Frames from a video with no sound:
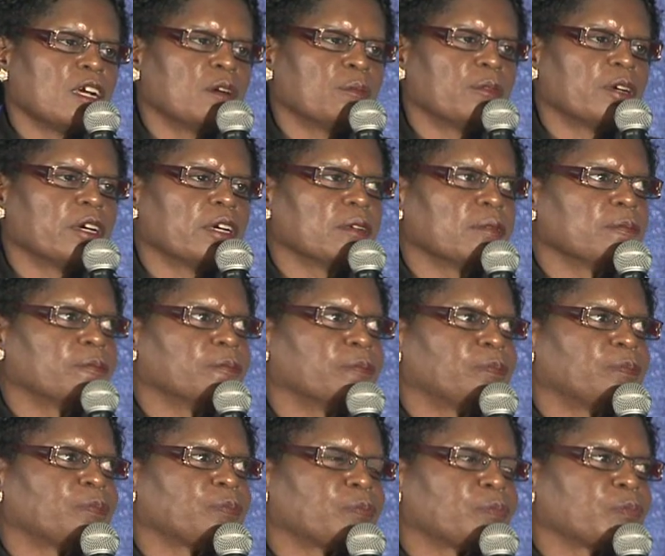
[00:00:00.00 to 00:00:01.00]
Now,
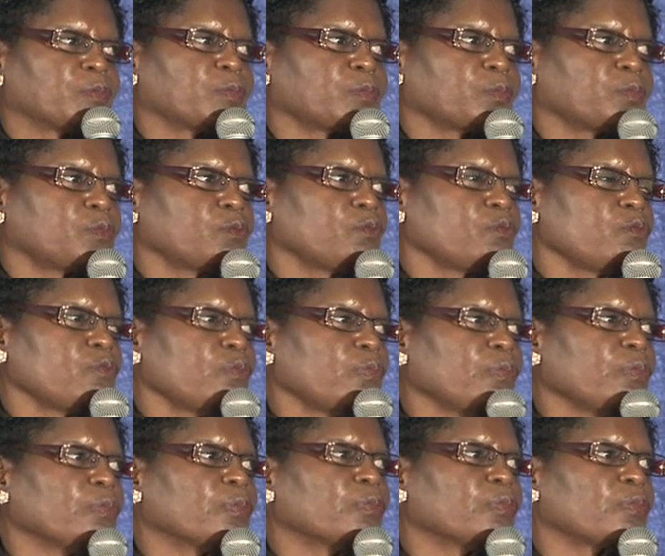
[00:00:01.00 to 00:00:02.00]
I'm
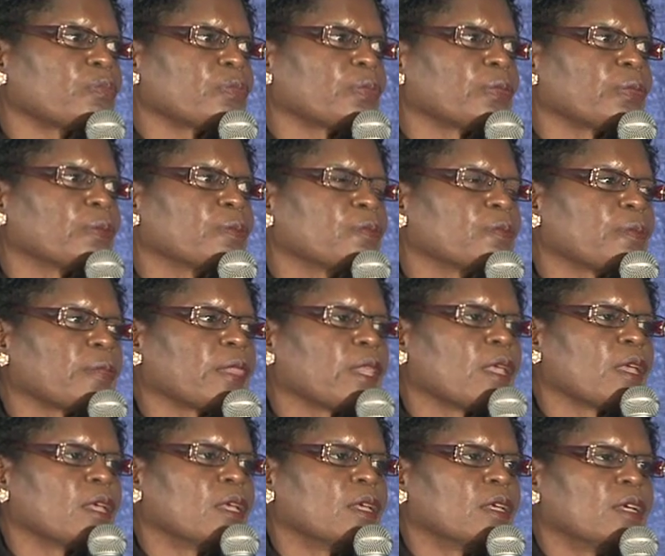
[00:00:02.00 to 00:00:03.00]
sorry, go ahead.
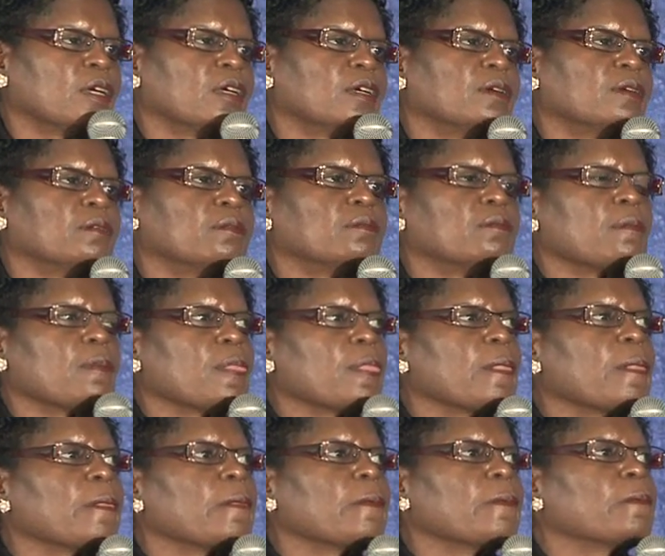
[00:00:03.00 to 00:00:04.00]
So you
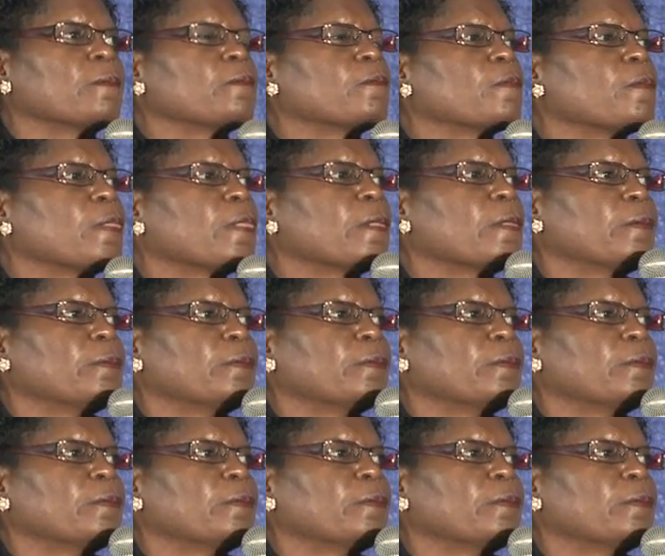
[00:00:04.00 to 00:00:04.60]
said that